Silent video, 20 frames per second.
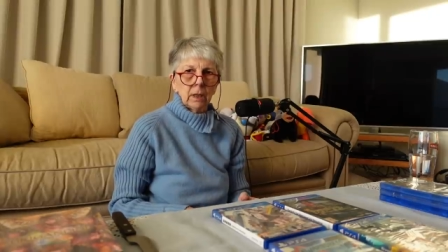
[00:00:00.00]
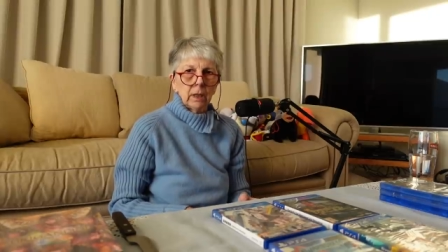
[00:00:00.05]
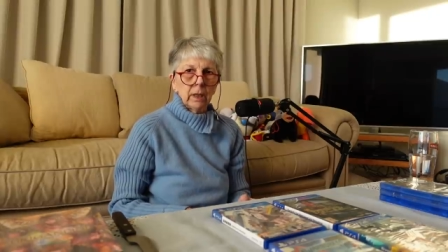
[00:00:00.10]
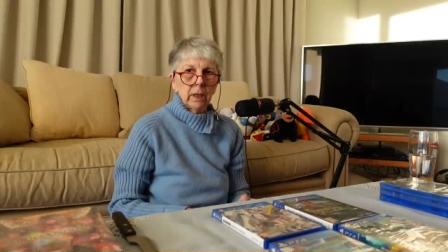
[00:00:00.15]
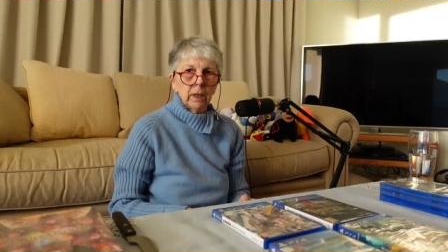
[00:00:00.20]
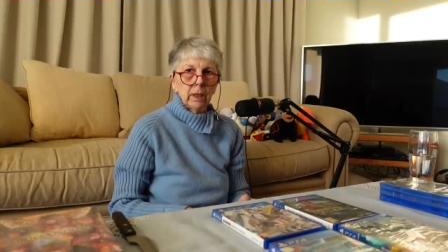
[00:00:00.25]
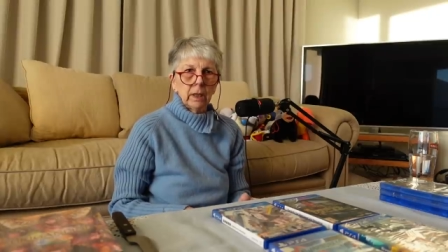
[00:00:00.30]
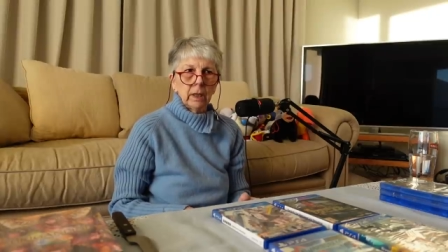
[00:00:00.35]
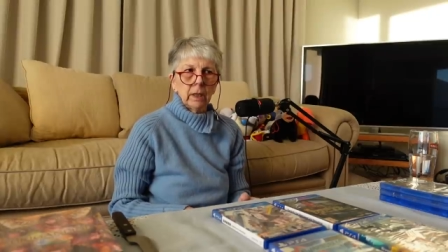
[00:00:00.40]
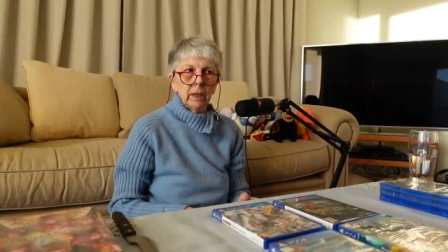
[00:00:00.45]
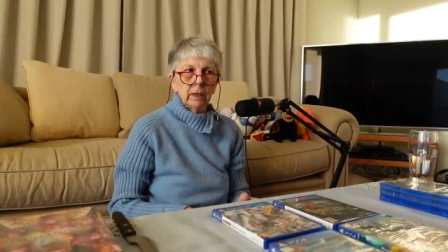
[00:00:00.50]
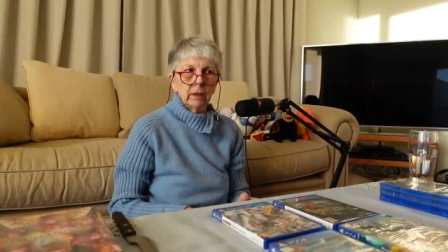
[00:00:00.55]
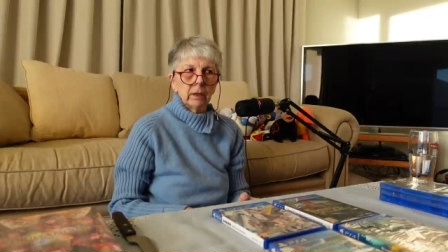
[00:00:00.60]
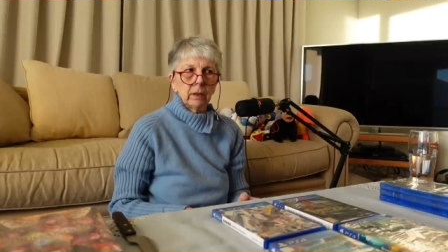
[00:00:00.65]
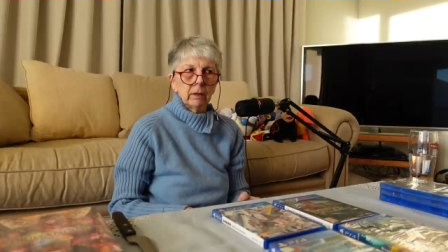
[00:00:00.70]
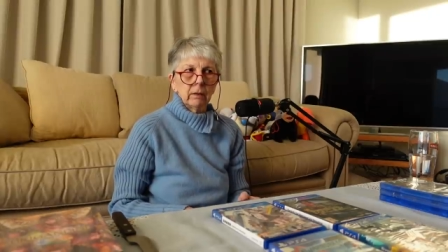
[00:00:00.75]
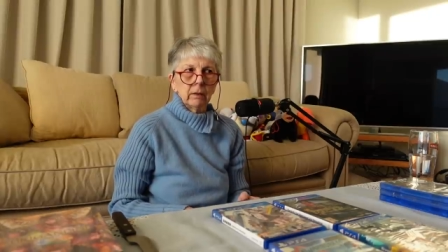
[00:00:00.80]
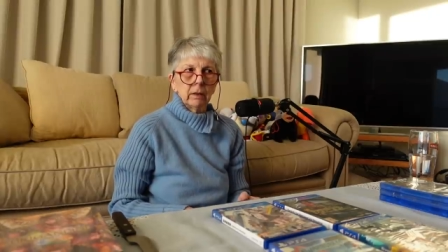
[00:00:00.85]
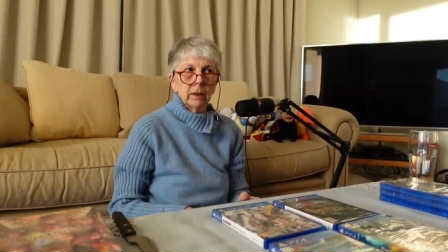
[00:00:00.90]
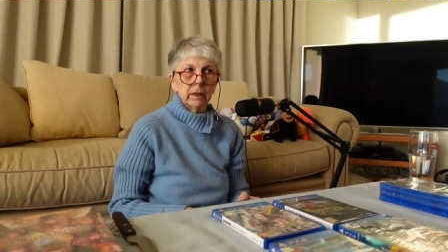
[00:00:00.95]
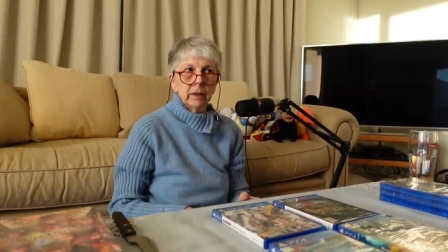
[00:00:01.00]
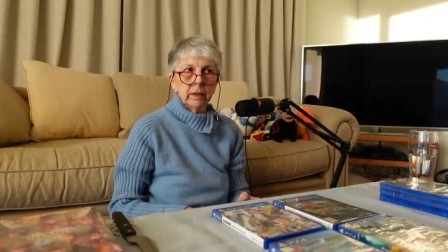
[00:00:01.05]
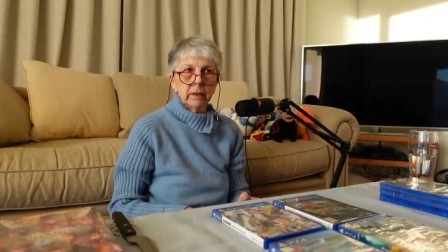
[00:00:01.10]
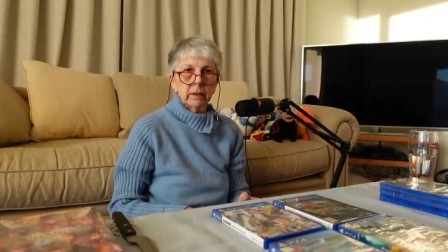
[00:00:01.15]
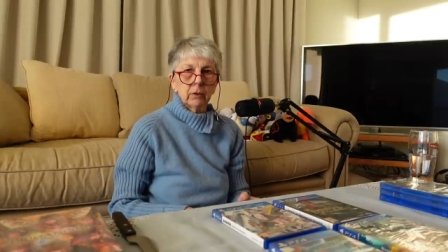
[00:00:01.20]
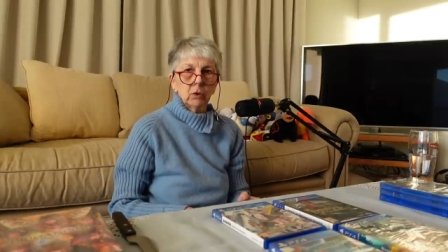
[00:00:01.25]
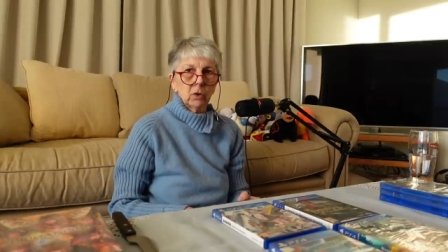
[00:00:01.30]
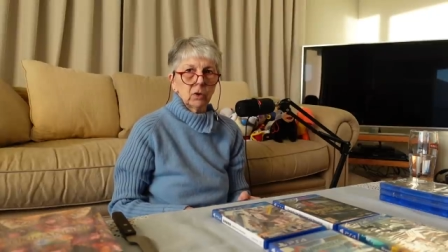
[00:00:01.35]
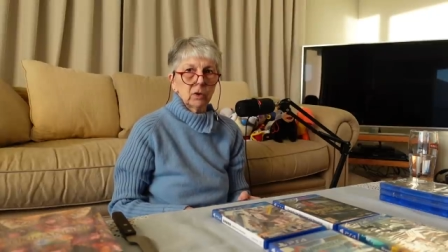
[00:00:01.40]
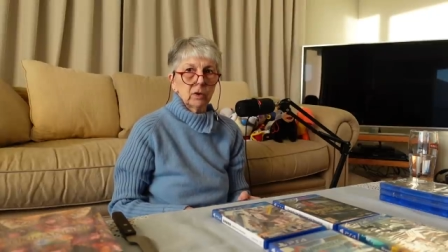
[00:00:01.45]
And I
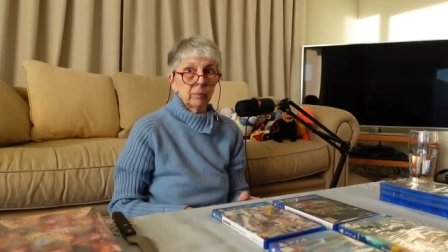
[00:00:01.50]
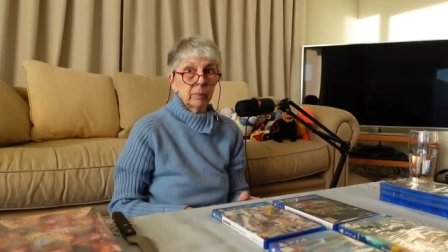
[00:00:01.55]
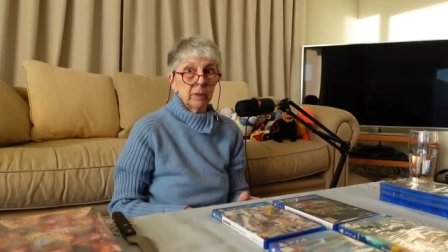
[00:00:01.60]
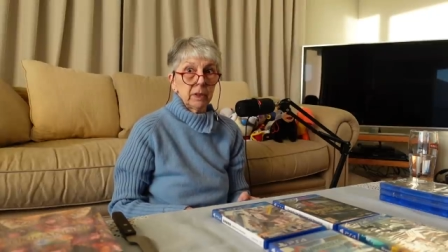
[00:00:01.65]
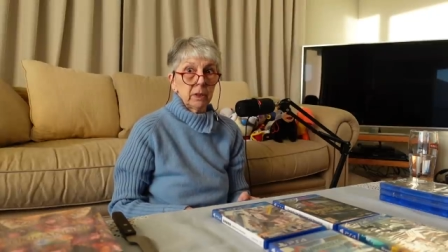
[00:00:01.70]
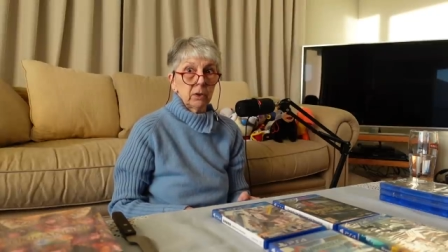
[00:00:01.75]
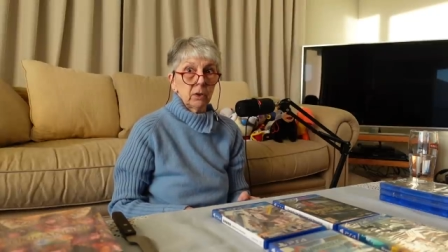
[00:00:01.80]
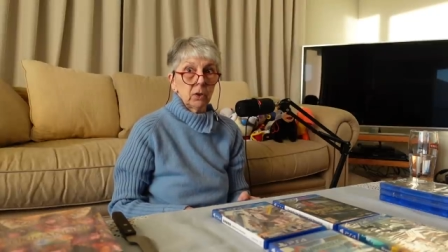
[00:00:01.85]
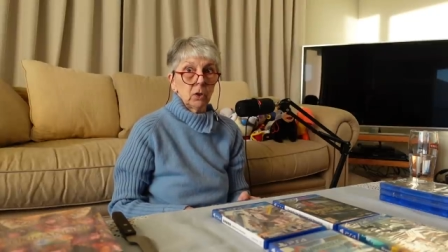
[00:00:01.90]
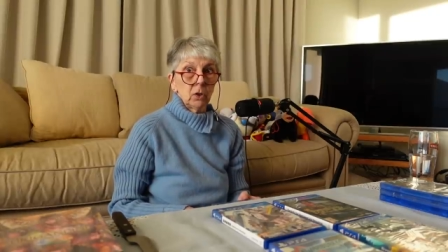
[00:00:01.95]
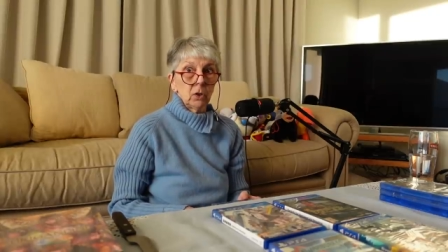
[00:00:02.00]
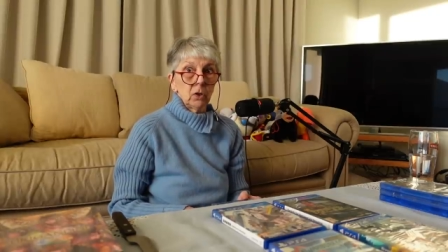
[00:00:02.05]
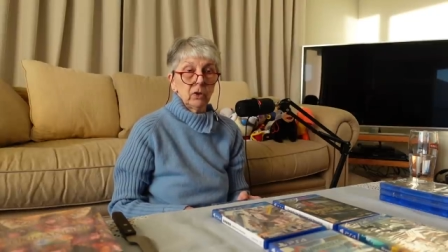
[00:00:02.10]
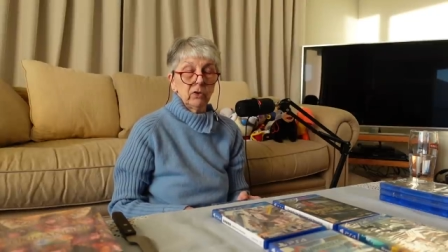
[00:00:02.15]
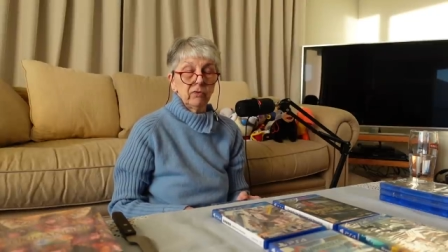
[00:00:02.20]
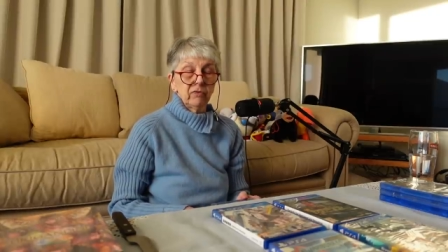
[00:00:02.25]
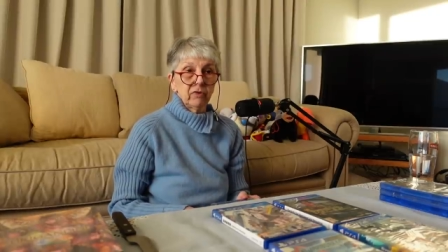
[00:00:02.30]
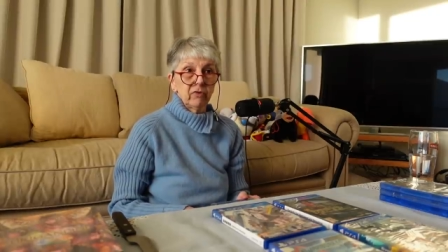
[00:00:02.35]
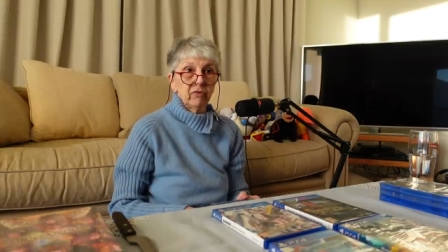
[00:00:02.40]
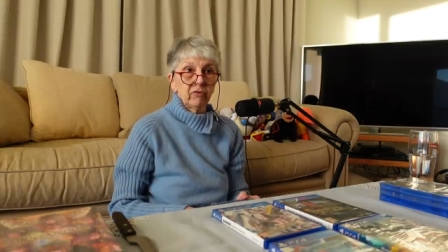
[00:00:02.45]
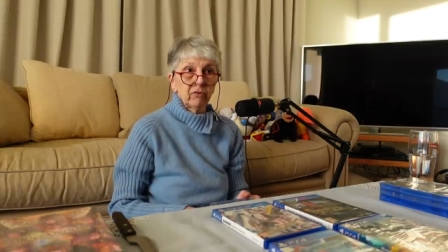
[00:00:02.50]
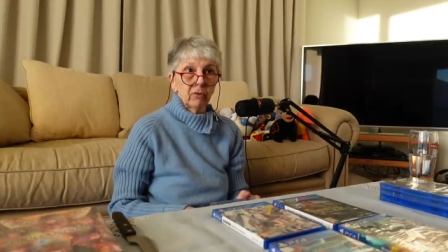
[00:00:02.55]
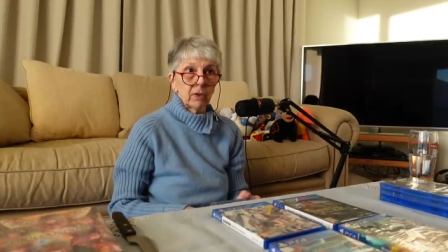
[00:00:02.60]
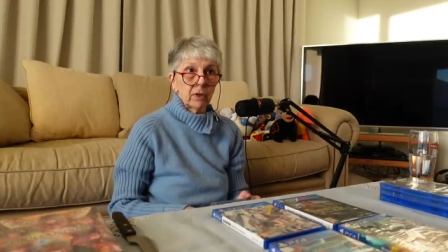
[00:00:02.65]
got a bit nervous.